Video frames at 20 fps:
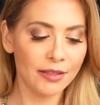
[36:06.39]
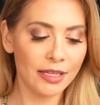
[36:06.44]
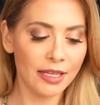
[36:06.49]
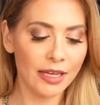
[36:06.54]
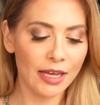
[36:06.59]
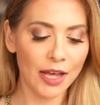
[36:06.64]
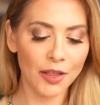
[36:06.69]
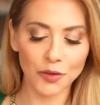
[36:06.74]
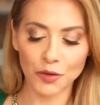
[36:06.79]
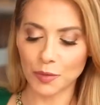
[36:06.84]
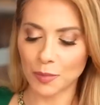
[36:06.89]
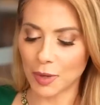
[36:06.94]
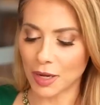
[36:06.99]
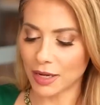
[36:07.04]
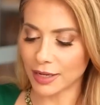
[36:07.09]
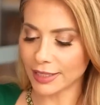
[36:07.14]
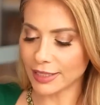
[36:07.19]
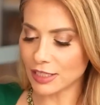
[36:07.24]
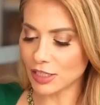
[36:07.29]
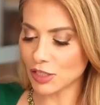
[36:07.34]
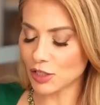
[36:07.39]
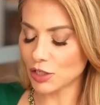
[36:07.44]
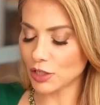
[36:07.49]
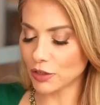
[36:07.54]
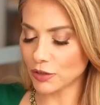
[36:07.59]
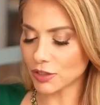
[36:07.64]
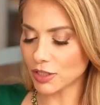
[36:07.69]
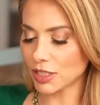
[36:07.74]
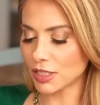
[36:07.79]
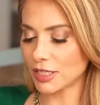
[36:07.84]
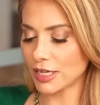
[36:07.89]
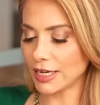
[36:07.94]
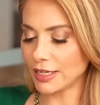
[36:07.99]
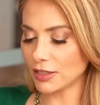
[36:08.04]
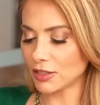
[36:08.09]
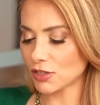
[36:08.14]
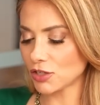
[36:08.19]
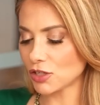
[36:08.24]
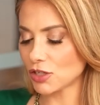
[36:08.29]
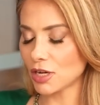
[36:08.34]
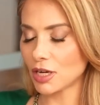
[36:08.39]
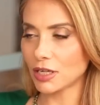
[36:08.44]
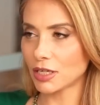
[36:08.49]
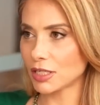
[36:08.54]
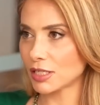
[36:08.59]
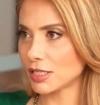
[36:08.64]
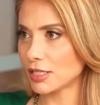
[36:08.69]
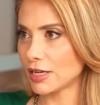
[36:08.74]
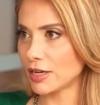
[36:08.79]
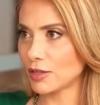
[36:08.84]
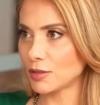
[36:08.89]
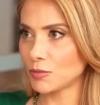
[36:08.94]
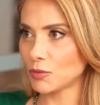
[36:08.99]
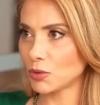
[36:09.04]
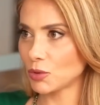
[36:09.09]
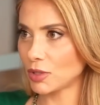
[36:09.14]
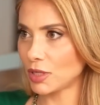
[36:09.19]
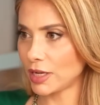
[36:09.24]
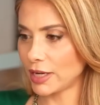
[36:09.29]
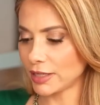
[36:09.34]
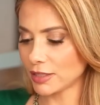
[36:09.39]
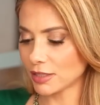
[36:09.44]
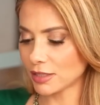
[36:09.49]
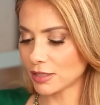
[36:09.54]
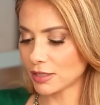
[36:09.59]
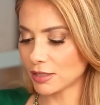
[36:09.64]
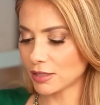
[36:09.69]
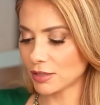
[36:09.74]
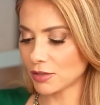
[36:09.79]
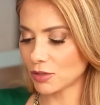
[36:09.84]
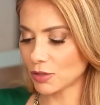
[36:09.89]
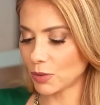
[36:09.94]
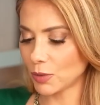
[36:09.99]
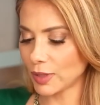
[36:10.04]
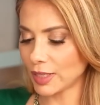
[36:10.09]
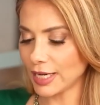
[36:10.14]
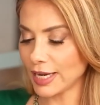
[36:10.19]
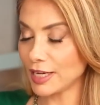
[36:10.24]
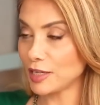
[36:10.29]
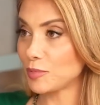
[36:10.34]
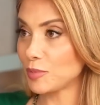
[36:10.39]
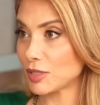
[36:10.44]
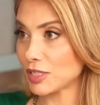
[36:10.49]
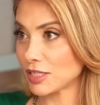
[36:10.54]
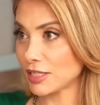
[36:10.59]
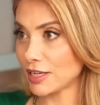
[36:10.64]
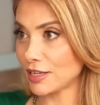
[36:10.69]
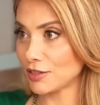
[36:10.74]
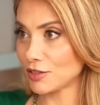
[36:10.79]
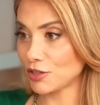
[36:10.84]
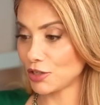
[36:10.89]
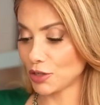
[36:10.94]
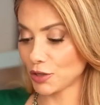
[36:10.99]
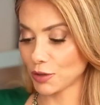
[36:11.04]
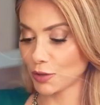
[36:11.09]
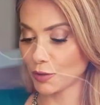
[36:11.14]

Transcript: the other mines. Year to date, the stock is down more or less 28%,